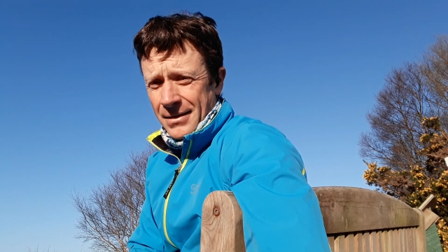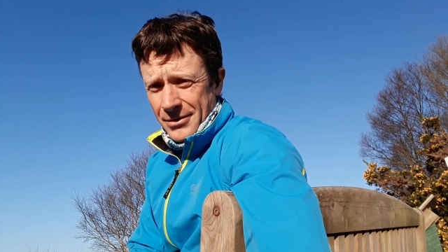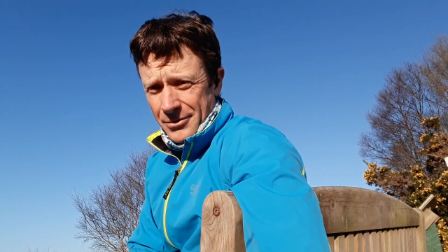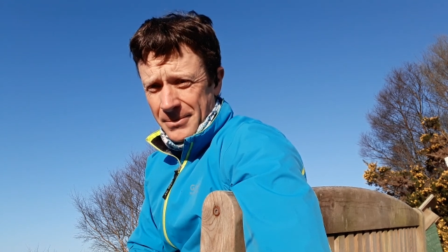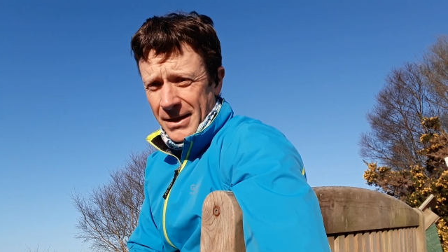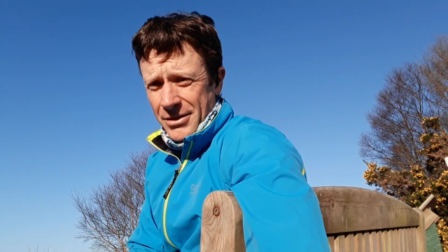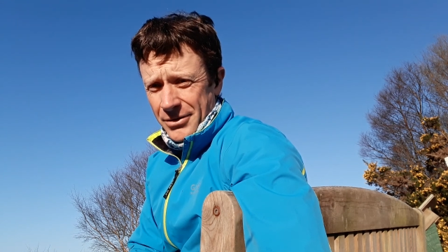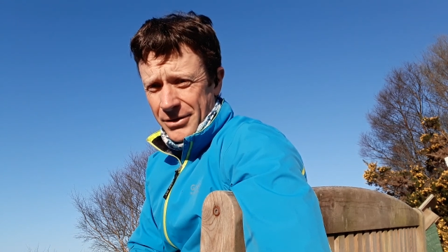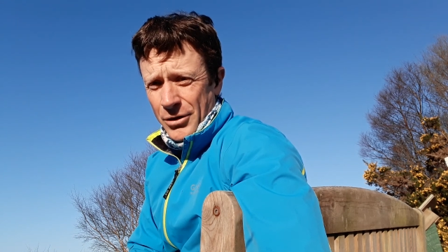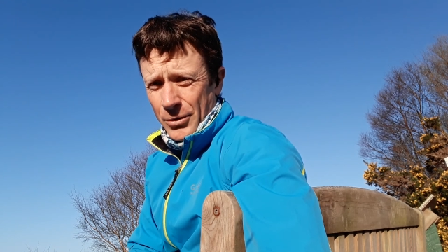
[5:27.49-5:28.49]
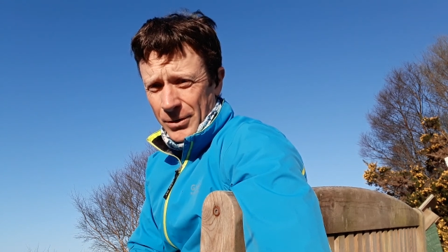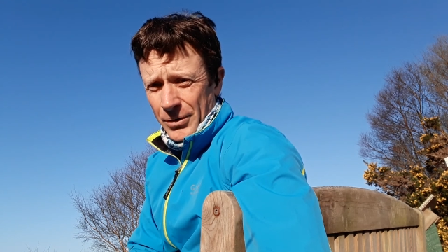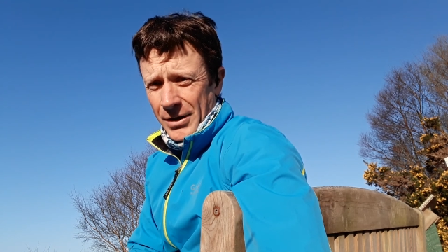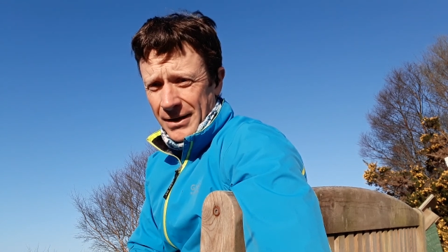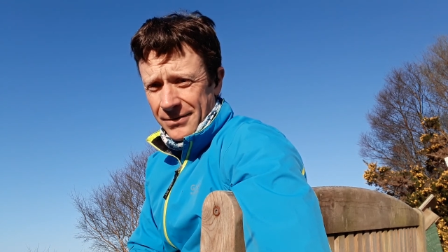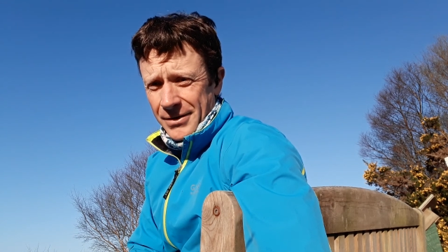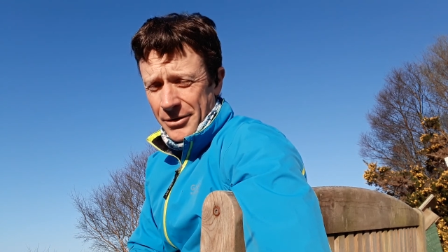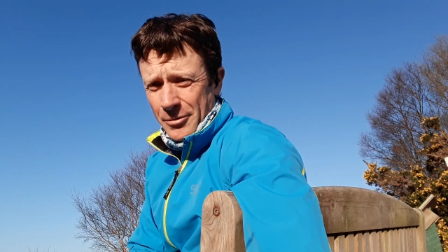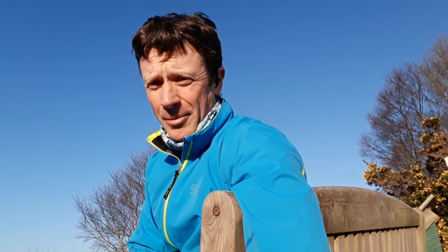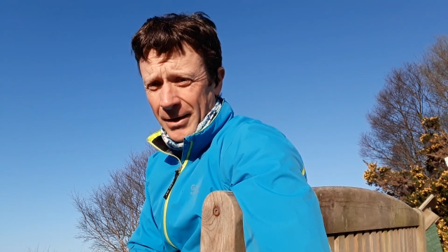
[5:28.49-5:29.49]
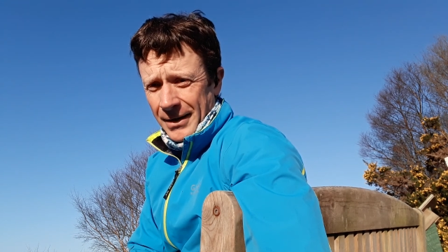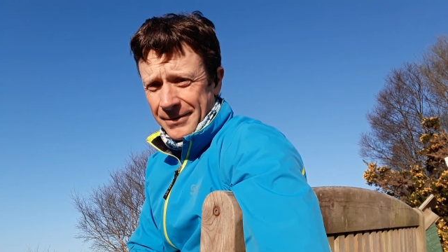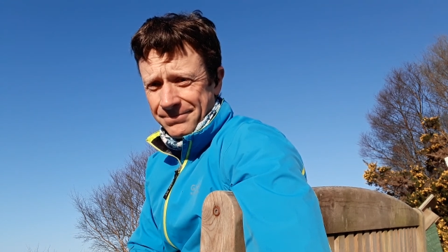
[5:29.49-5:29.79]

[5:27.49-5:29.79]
So make sure you go and look after your pack.